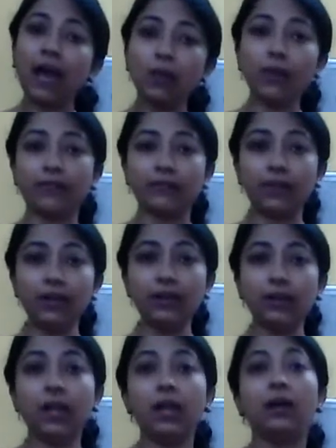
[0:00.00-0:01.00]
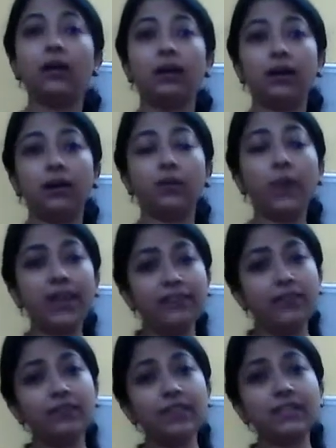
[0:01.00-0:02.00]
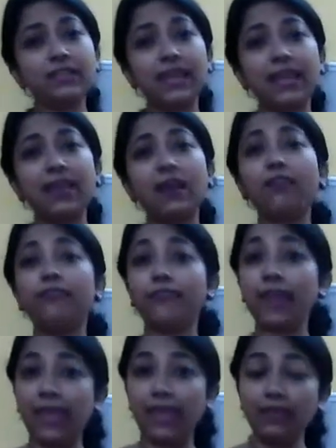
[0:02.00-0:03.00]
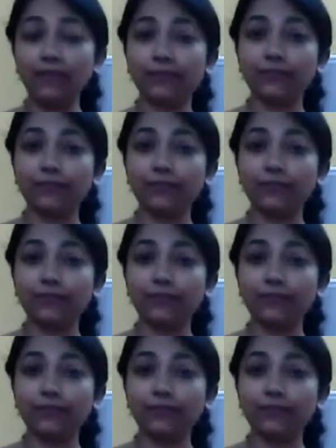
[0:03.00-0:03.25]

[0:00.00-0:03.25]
However, whenever we say a wave,